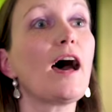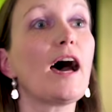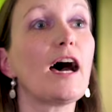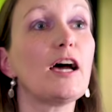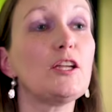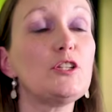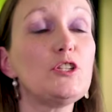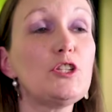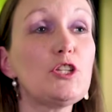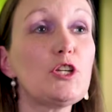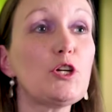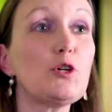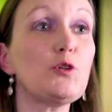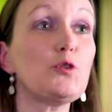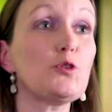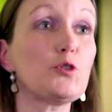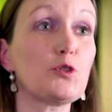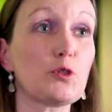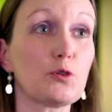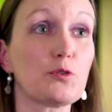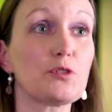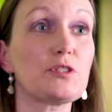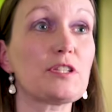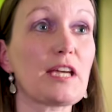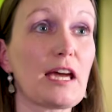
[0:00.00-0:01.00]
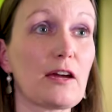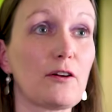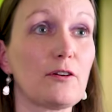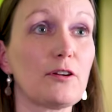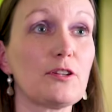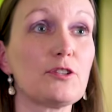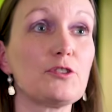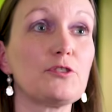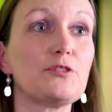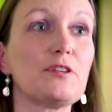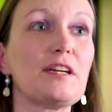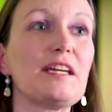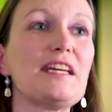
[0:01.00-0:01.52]
a neutral
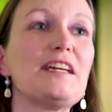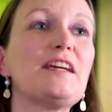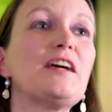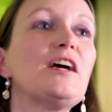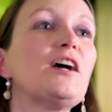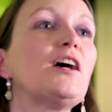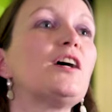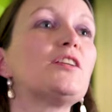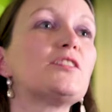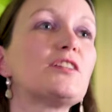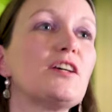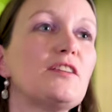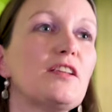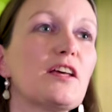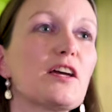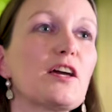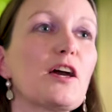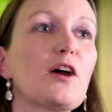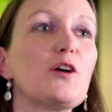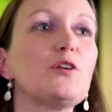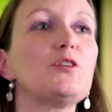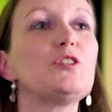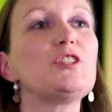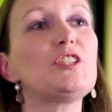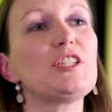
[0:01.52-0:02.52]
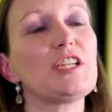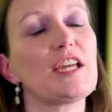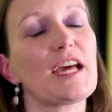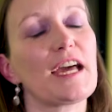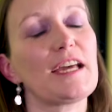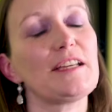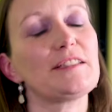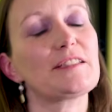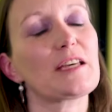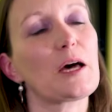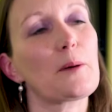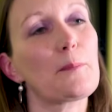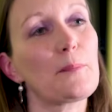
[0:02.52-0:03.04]
territory, to
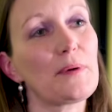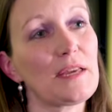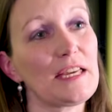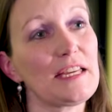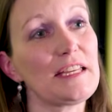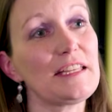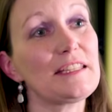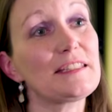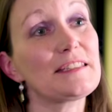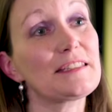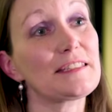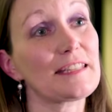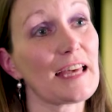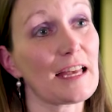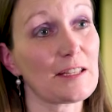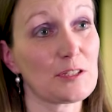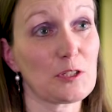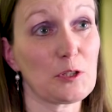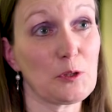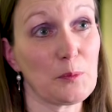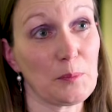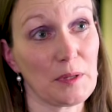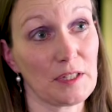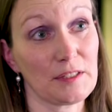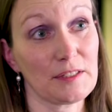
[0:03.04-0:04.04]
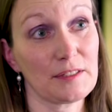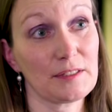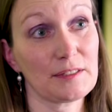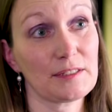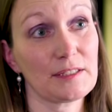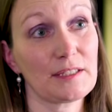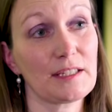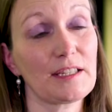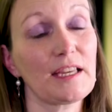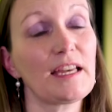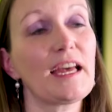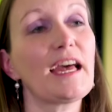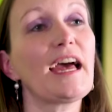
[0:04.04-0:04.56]
negotiate a peace settlement.